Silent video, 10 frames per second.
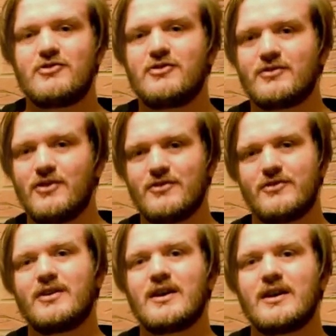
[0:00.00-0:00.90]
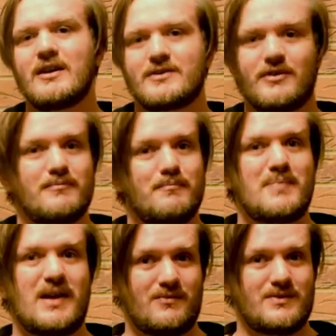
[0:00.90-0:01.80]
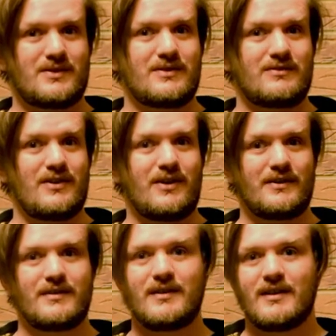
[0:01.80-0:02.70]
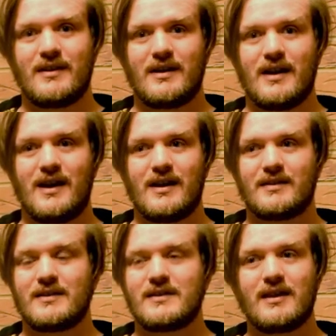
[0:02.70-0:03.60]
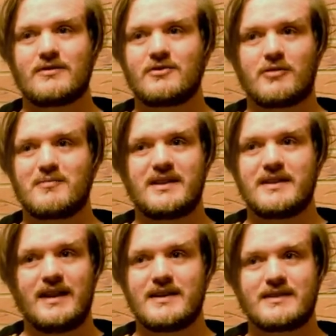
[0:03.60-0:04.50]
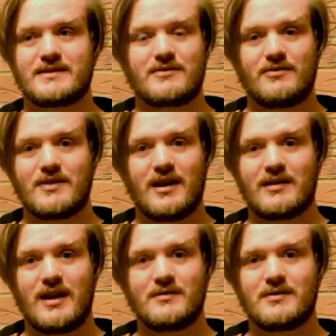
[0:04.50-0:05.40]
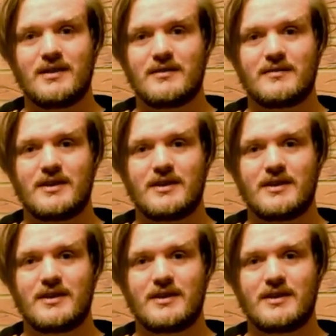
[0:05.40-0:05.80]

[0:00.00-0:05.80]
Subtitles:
You knew something big was going down, and that took me days to do that level up.